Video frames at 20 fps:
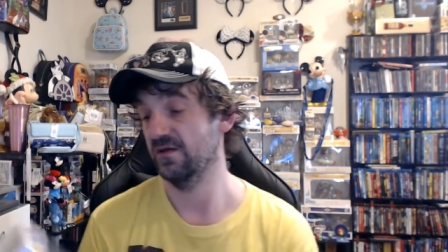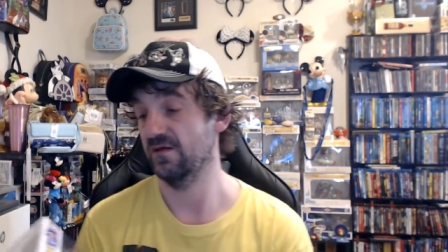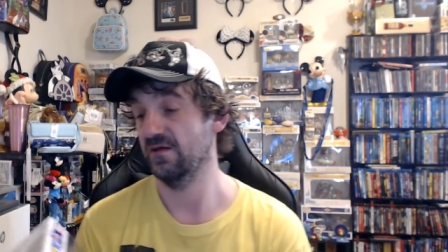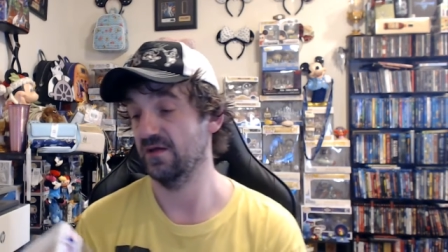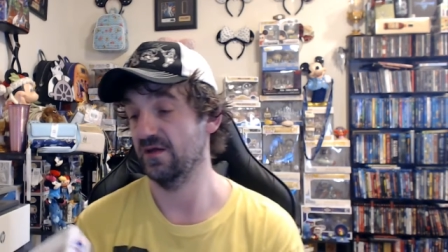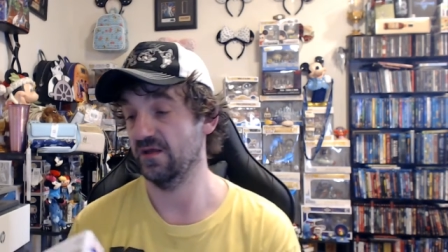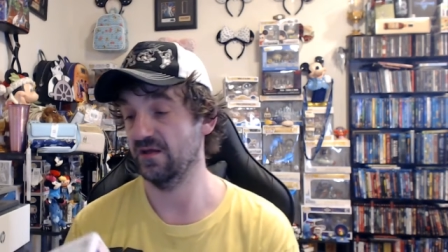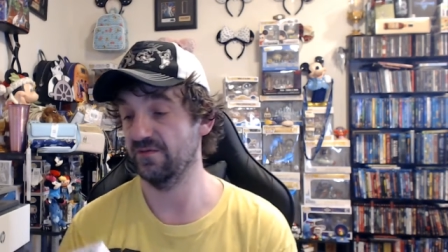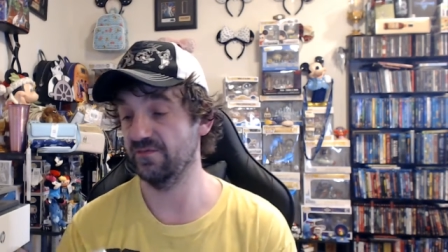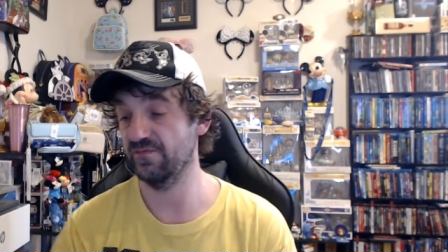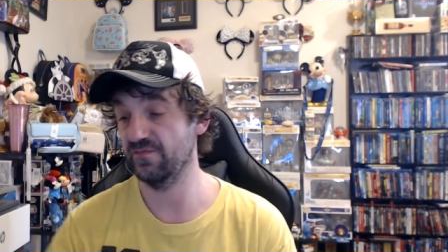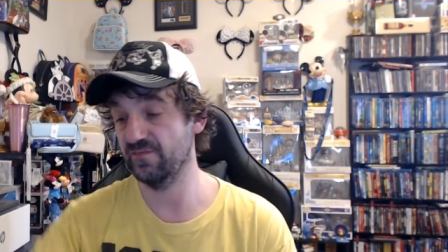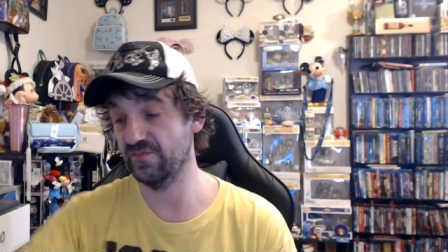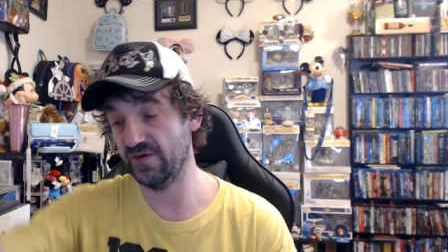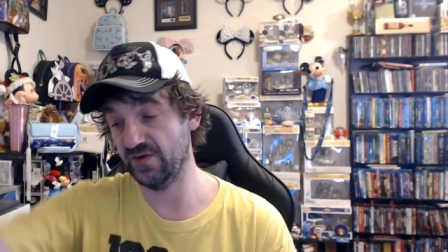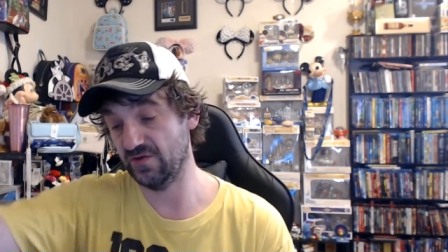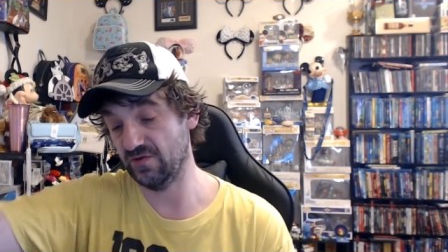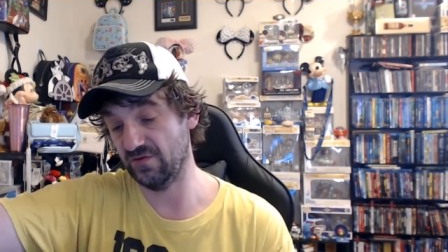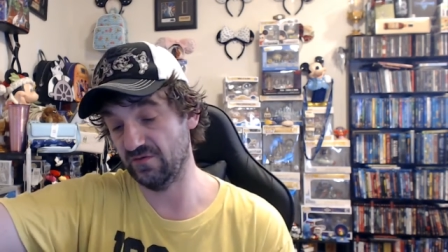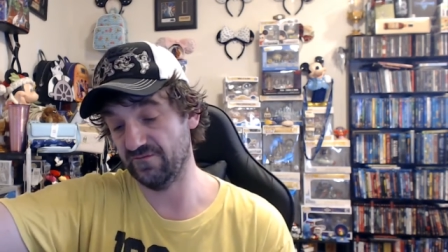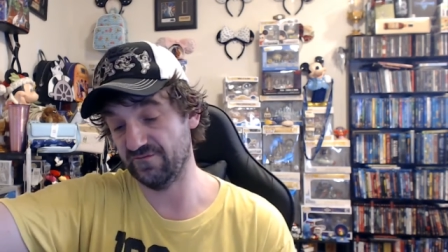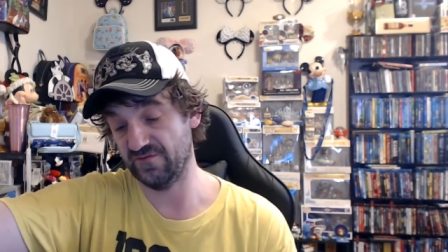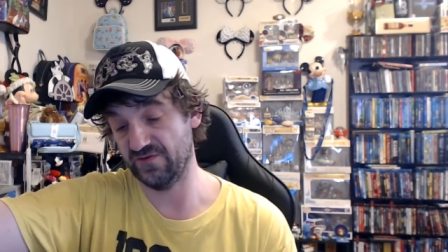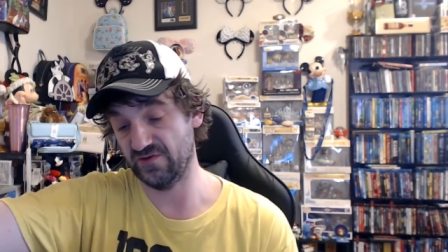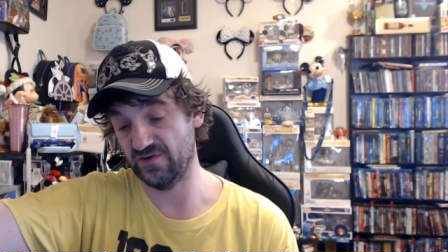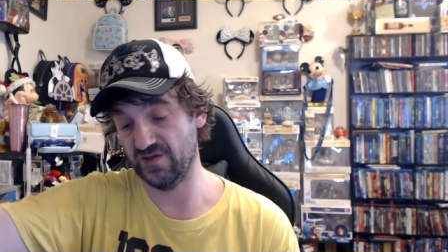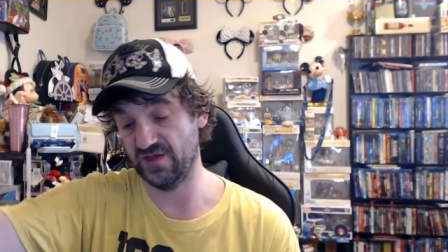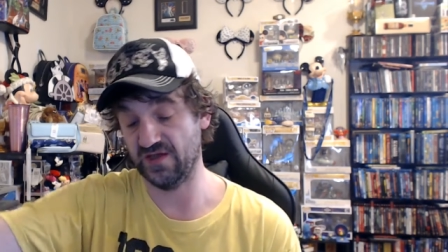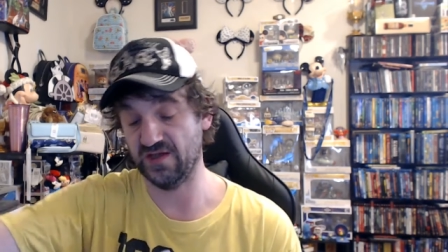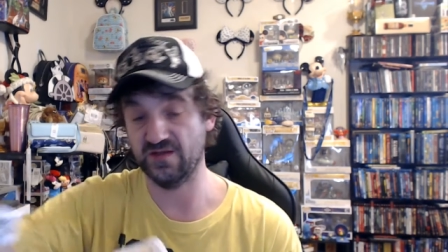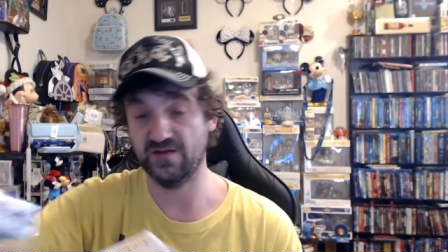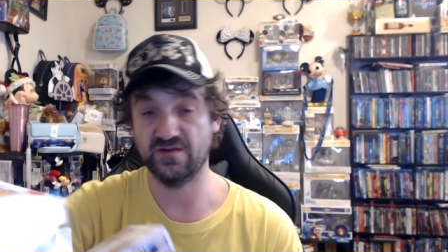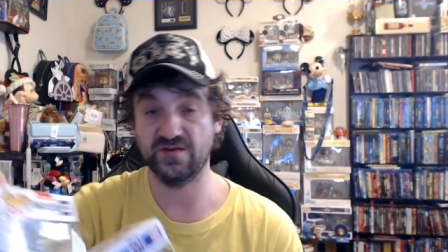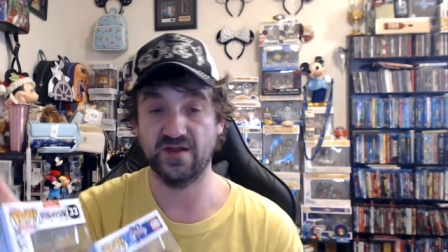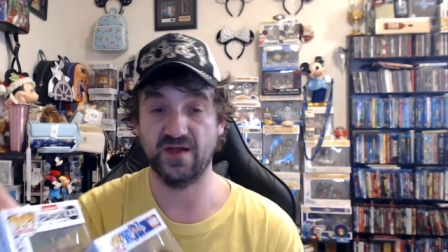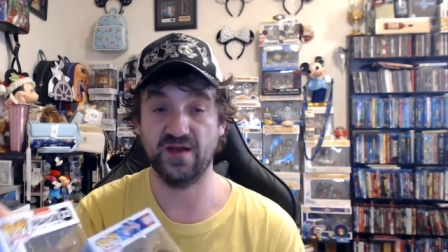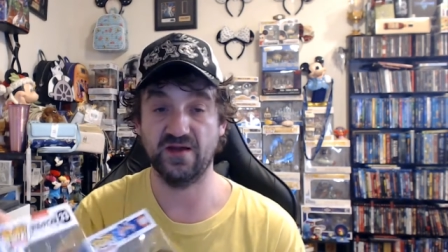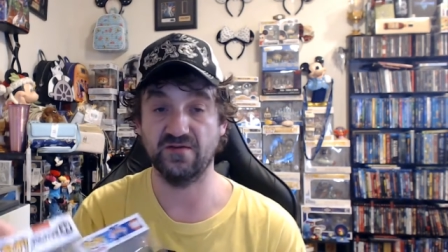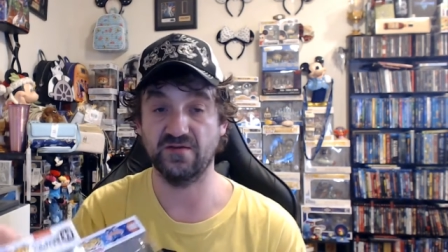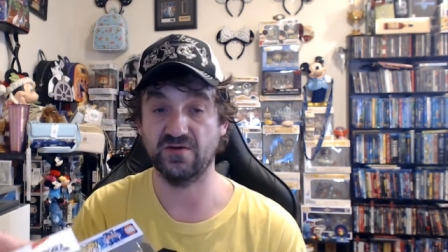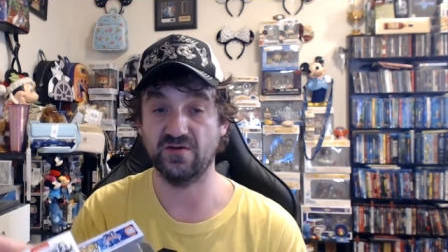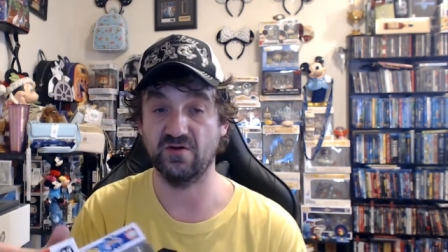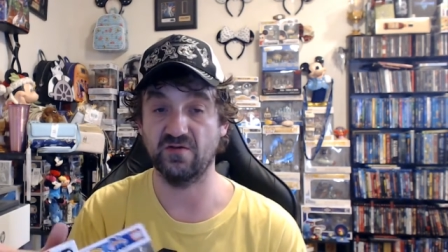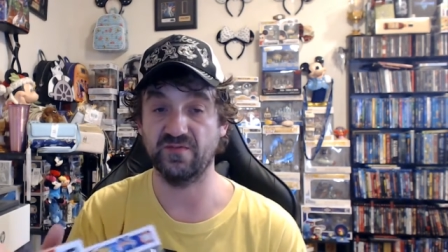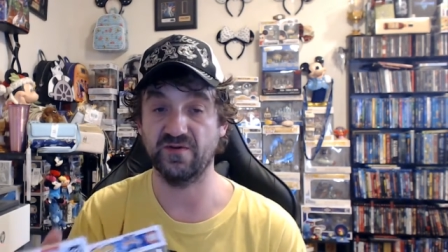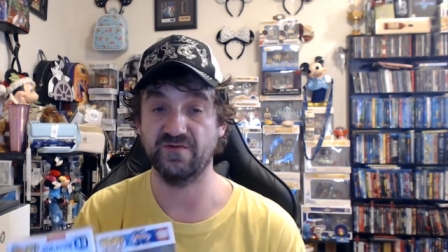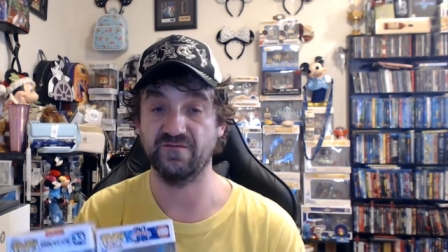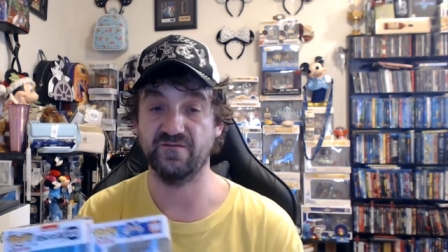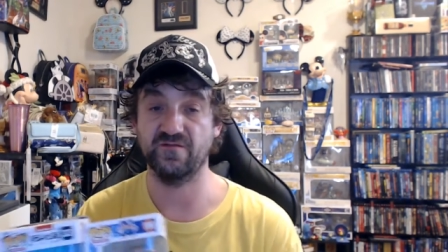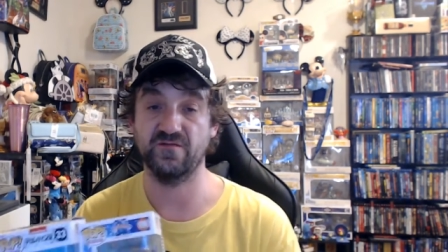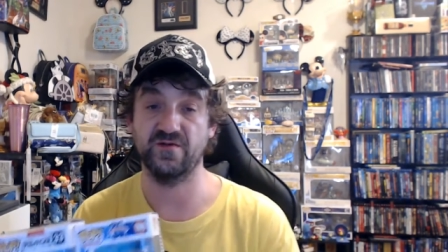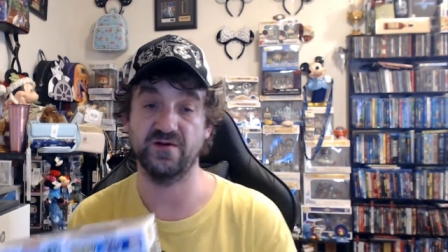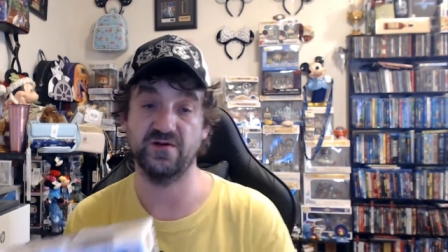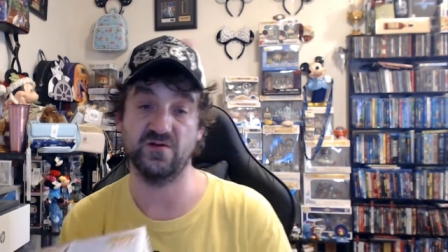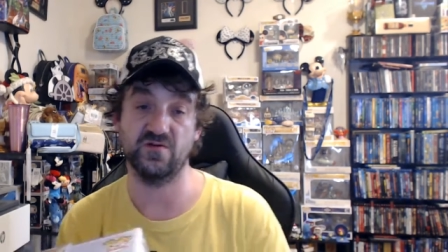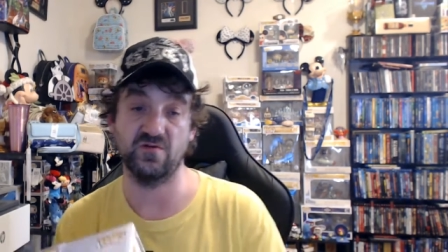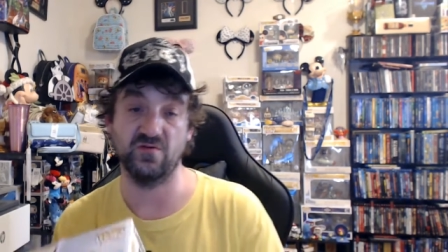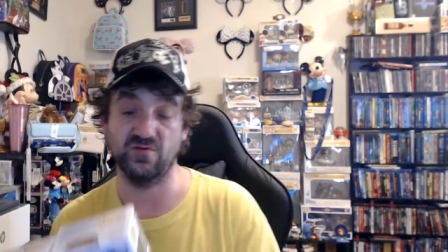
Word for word: it's pretty cool for a chance. I was hoping for one of the cool